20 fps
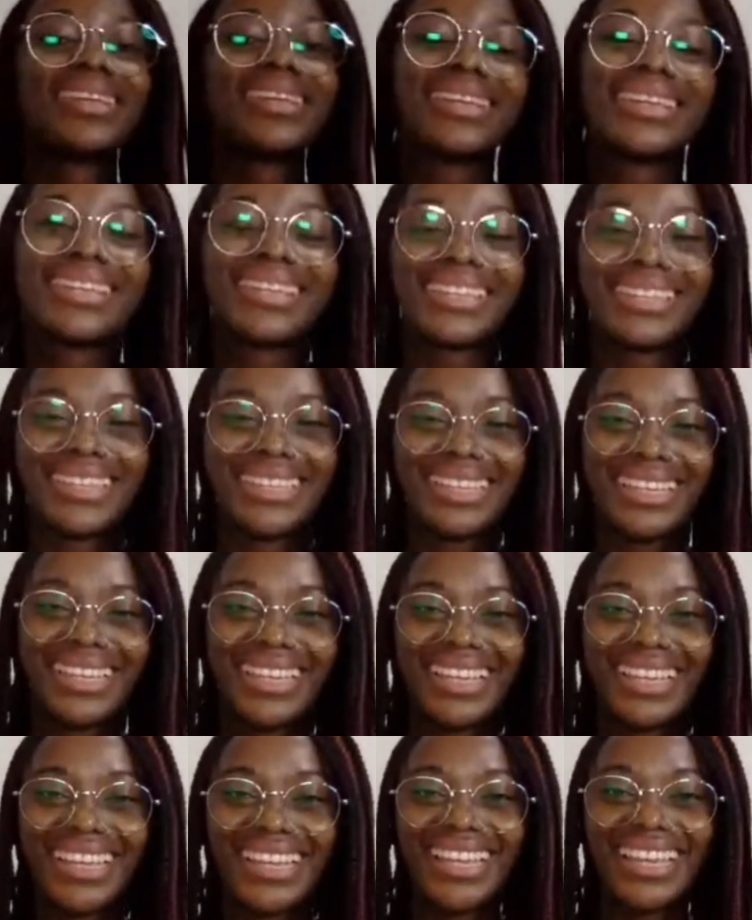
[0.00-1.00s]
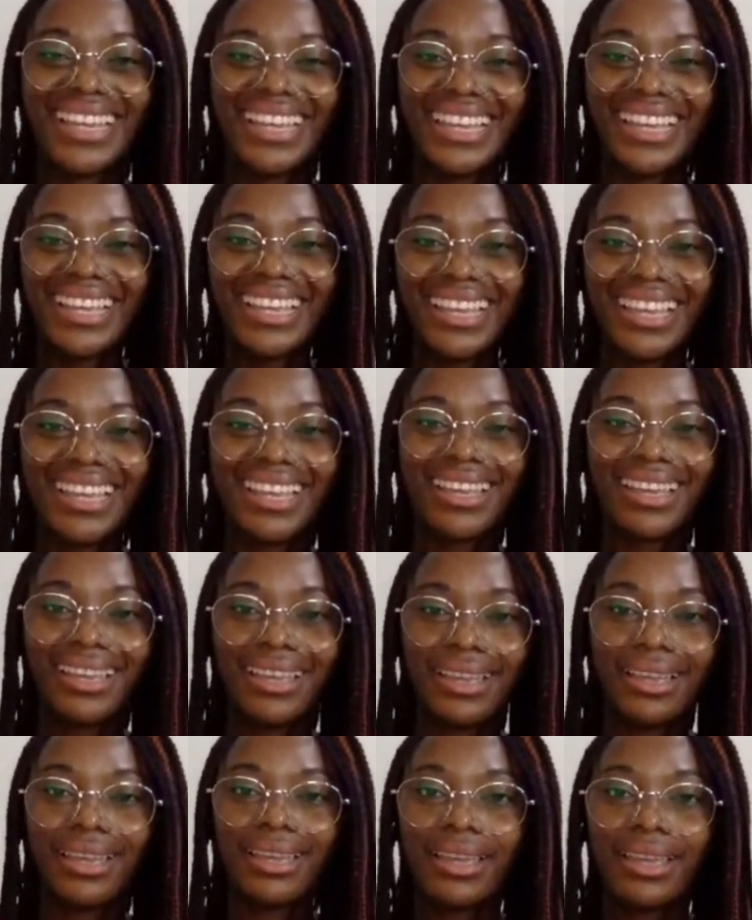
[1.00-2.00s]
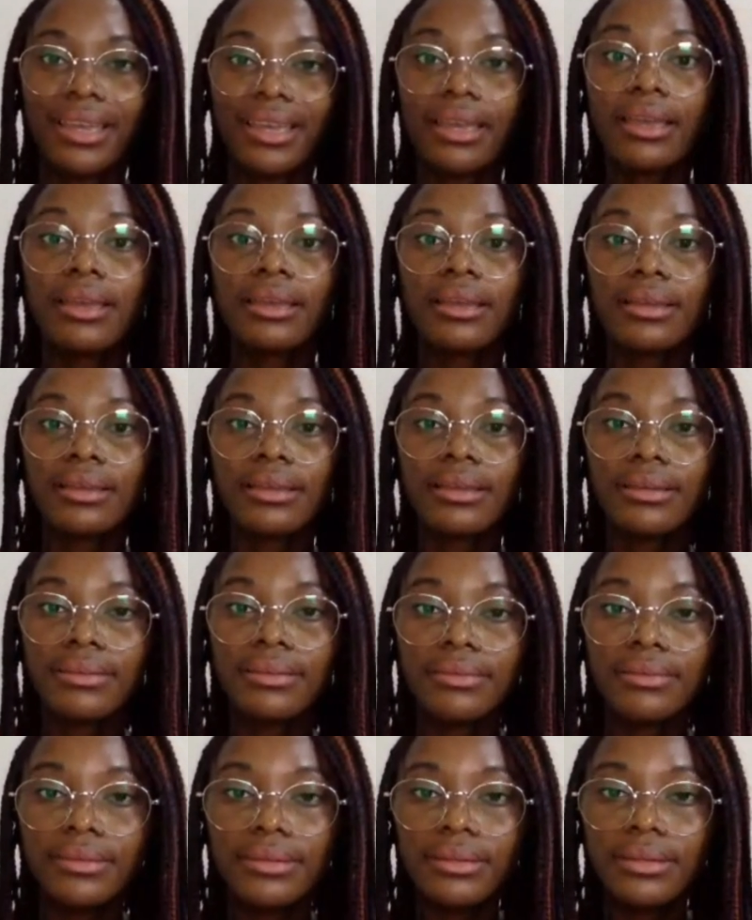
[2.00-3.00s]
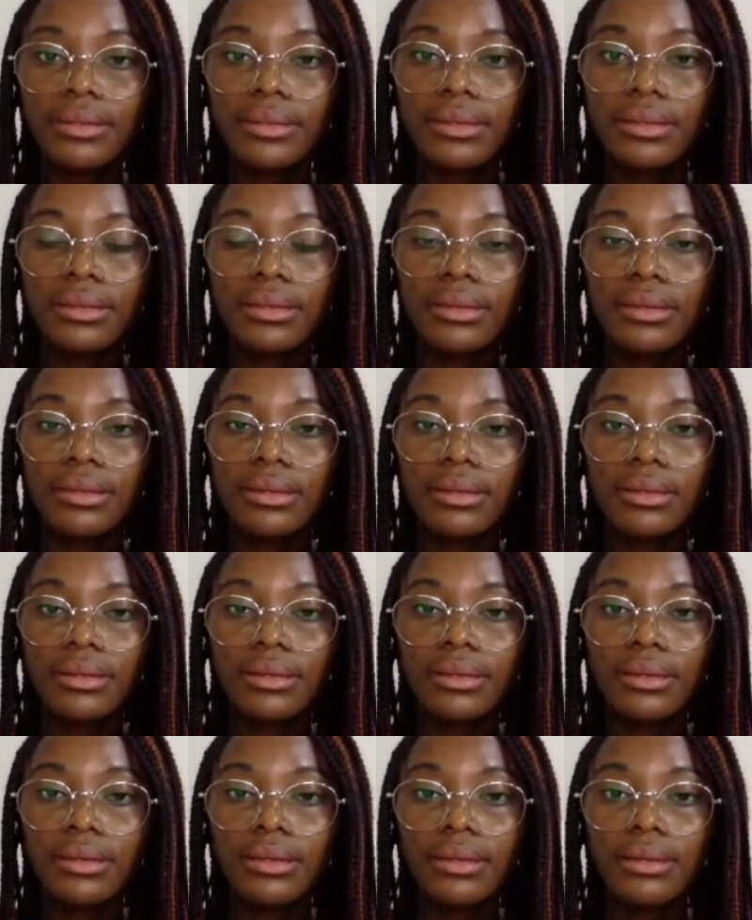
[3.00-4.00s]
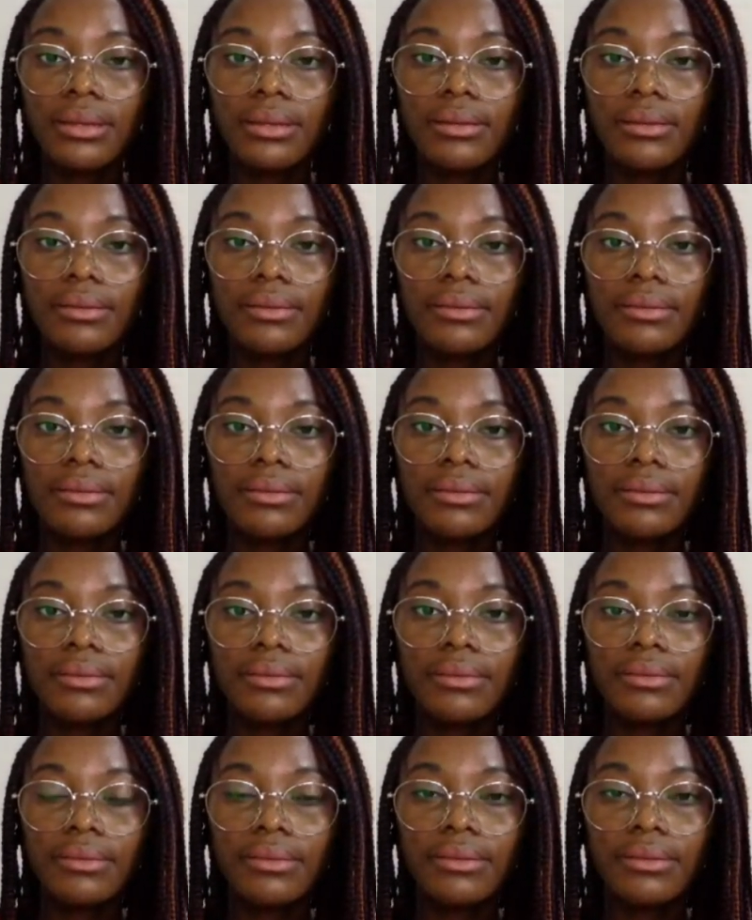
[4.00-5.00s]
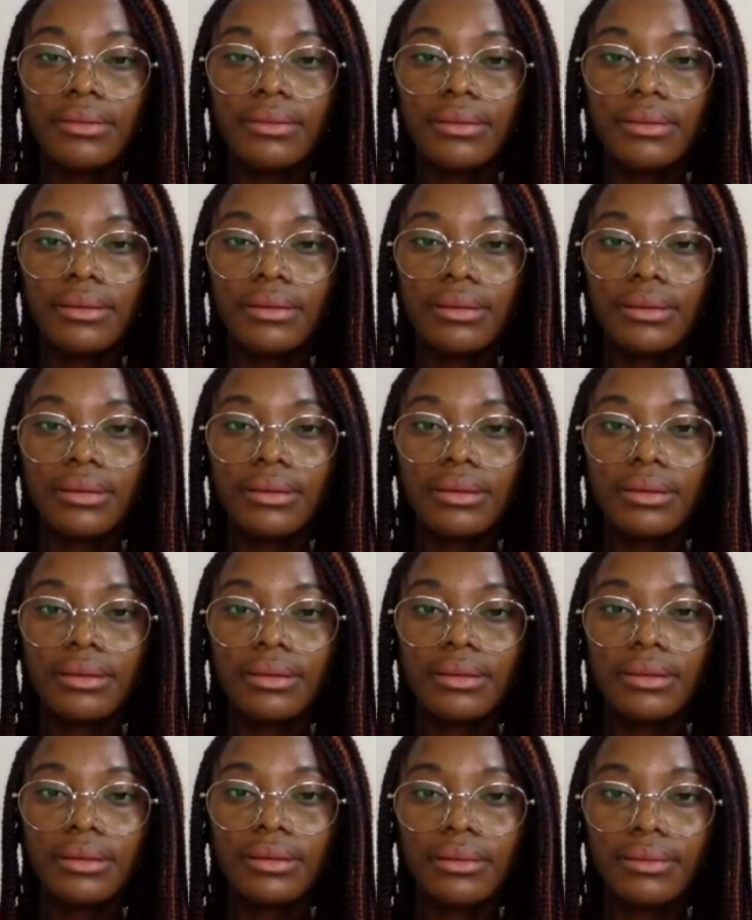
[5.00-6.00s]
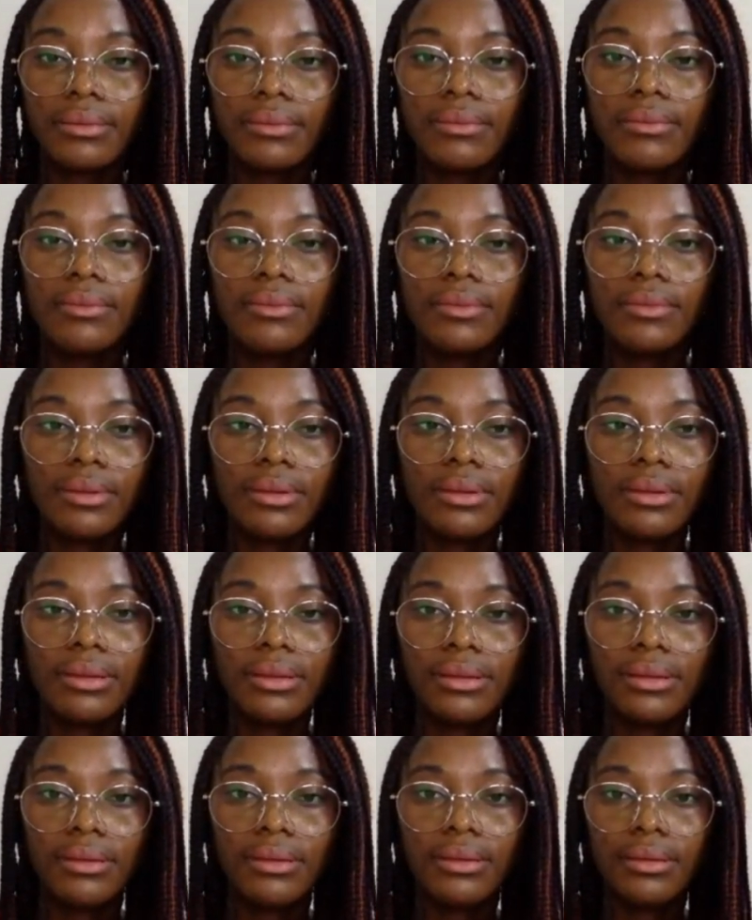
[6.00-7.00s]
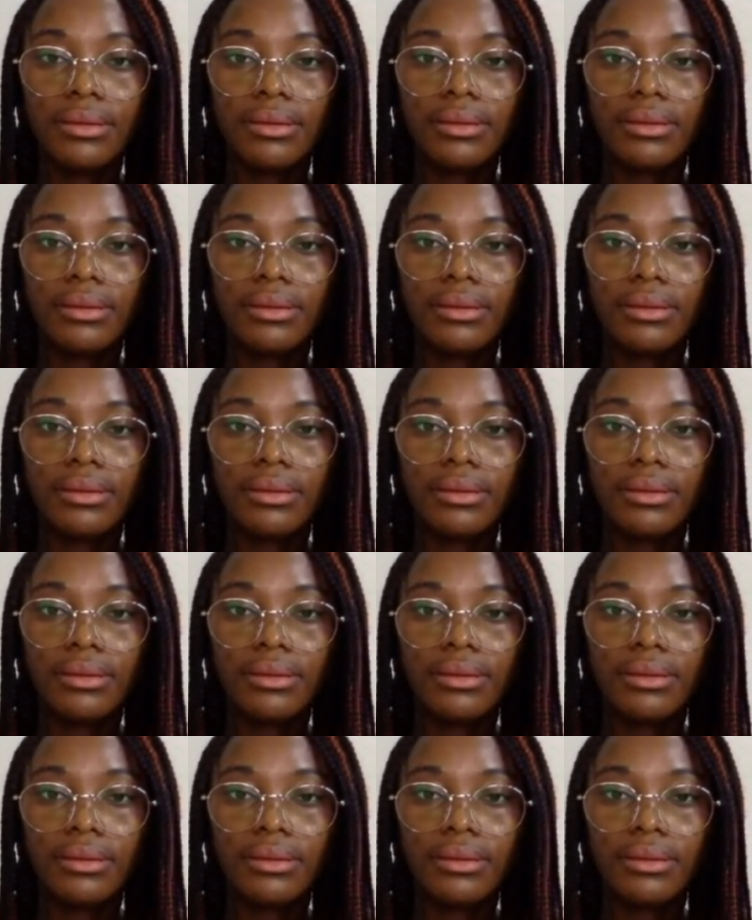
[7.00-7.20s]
(not speaking)